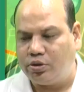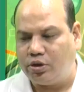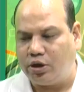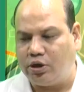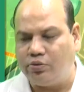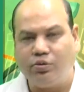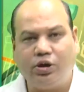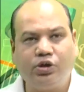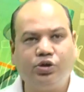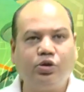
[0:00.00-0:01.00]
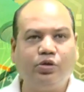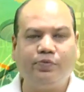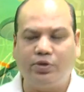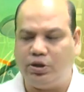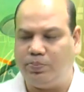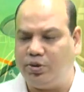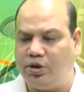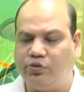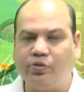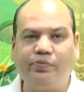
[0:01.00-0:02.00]
calculation of
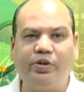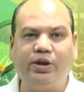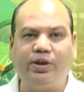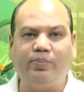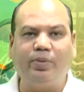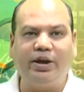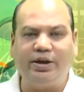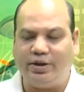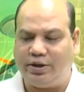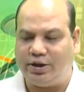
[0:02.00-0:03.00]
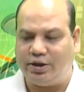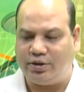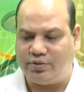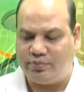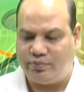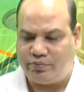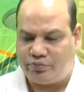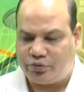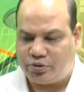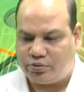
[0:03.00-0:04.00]
EPS of the combined entity,
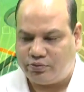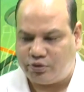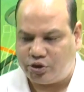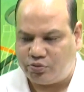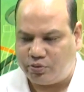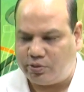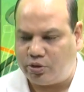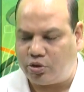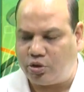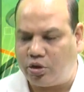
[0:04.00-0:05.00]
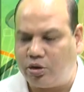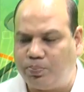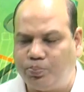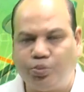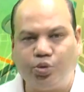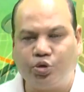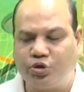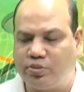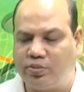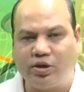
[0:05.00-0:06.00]
which we will call
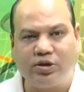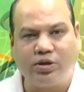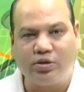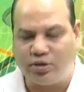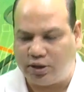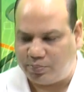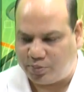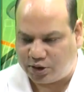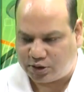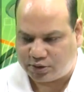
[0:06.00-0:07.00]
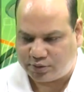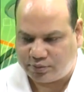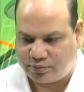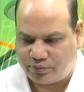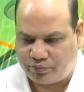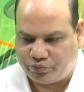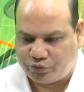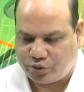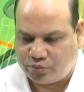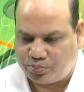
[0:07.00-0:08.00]
post merger EPS.
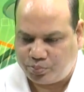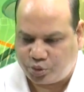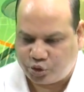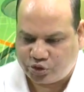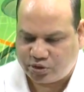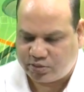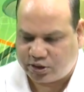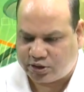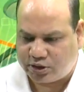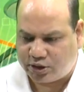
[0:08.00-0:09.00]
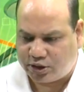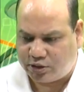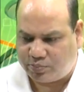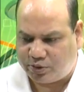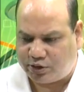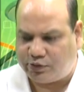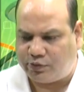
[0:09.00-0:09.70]
Post merger EPS